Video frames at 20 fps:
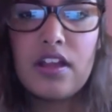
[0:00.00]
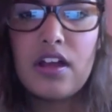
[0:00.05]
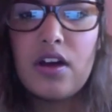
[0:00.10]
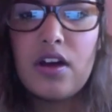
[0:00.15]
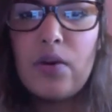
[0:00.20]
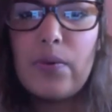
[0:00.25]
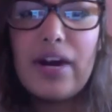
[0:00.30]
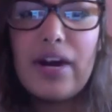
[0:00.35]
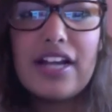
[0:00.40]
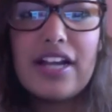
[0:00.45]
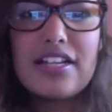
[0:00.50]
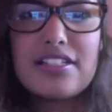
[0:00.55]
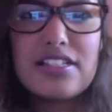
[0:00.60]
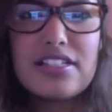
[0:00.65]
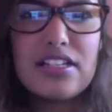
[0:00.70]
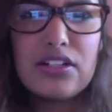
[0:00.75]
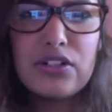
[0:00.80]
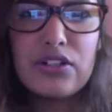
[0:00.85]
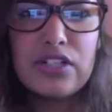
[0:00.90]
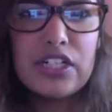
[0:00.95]
why
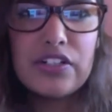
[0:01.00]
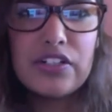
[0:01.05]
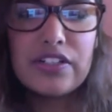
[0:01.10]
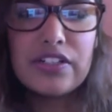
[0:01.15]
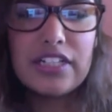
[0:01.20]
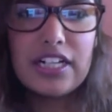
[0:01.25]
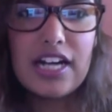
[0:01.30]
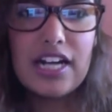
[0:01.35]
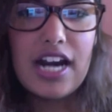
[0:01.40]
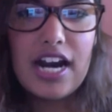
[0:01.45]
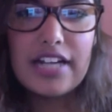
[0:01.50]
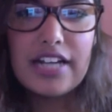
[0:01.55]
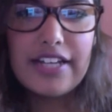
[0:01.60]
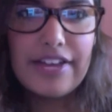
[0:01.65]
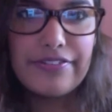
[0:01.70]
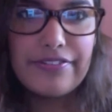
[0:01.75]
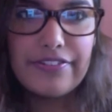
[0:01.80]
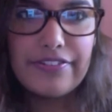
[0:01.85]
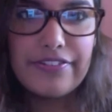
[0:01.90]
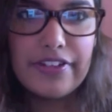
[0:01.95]
doesn't Gurren Garden
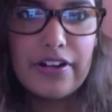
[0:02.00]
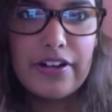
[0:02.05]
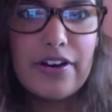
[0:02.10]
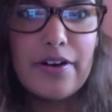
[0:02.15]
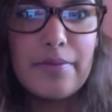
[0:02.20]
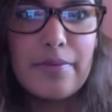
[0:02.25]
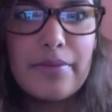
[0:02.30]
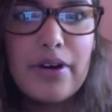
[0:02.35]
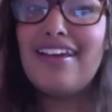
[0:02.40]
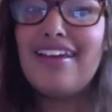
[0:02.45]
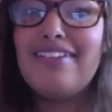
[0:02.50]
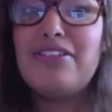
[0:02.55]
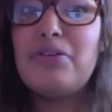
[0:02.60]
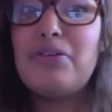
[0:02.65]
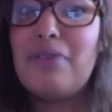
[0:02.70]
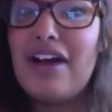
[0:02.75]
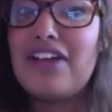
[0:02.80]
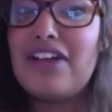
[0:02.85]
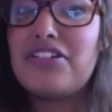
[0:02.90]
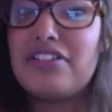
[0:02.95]
have a film?
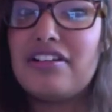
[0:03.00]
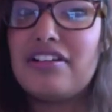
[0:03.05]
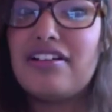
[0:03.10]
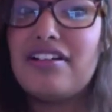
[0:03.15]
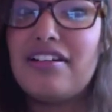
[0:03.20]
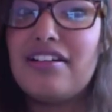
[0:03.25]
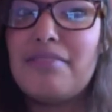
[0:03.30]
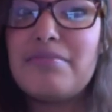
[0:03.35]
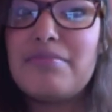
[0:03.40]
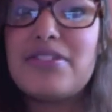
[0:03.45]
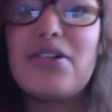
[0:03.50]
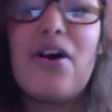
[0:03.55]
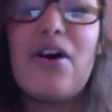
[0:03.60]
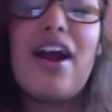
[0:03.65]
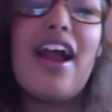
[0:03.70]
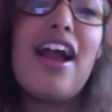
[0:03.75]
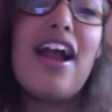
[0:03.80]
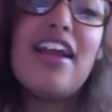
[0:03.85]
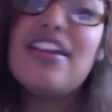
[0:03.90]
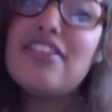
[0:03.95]
Inuyasha, I'm
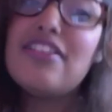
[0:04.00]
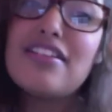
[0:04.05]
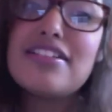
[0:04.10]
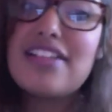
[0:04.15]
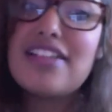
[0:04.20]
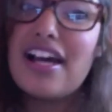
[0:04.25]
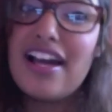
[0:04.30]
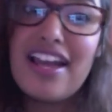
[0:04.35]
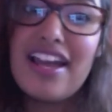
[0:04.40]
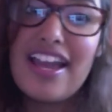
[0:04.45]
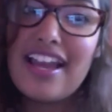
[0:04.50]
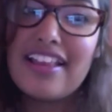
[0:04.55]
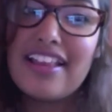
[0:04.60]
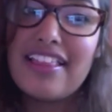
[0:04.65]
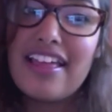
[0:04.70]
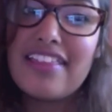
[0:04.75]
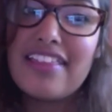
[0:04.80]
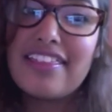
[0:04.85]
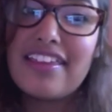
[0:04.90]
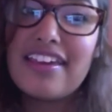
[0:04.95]
sorry, I, you can tell I hate
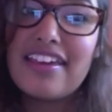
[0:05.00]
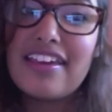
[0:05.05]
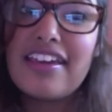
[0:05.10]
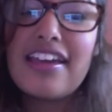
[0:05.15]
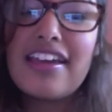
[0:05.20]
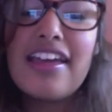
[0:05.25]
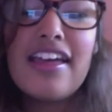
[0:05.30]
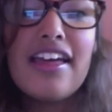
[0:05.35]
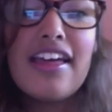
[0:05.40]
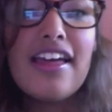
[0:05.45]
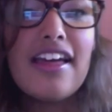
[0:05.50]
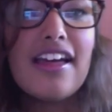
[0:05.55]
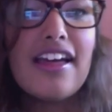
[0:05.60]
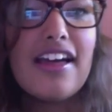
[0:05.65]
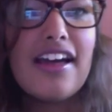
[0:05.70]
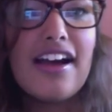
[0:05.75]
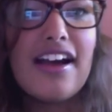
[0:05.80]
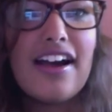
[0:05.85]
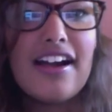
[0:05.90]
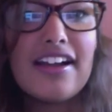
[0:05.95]
that thing.
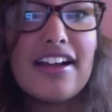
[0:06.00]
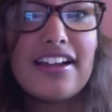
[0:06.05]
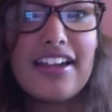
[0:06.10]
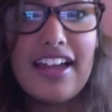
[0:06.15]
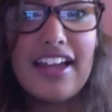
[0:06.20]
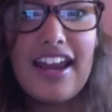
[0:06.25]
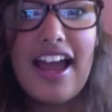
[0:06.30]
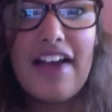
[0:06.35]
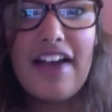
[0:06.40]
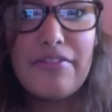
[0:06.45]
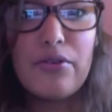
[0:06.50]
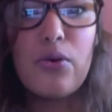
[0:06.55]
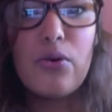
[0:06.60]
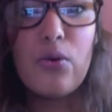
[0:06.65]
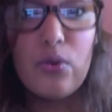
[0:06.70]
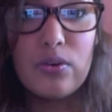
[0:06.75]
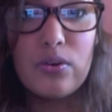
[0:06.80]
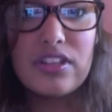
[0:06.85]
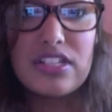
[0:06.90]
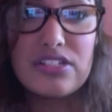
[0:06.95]
Can have
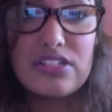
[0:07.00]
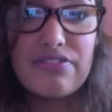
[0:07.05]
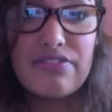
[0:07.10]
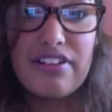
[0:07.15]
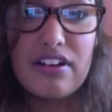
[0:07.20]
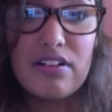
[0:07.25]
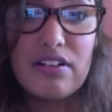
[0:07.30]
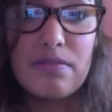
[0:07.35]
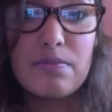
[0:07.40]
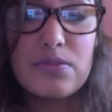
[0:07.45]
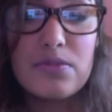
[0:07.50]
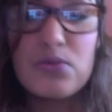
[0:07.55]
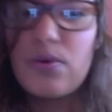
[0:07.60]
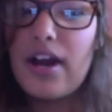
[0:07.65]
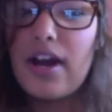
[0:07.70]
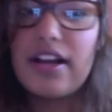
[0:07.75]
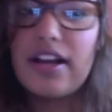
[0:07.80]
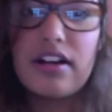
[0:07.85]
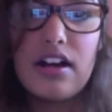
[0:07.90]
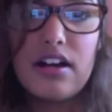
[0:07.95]
all these films,
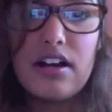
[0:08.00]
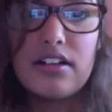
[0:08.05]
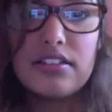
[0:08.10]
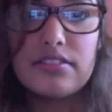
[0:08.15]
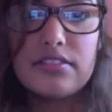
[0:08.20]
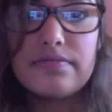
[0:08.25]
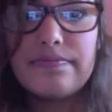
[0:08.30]
why can't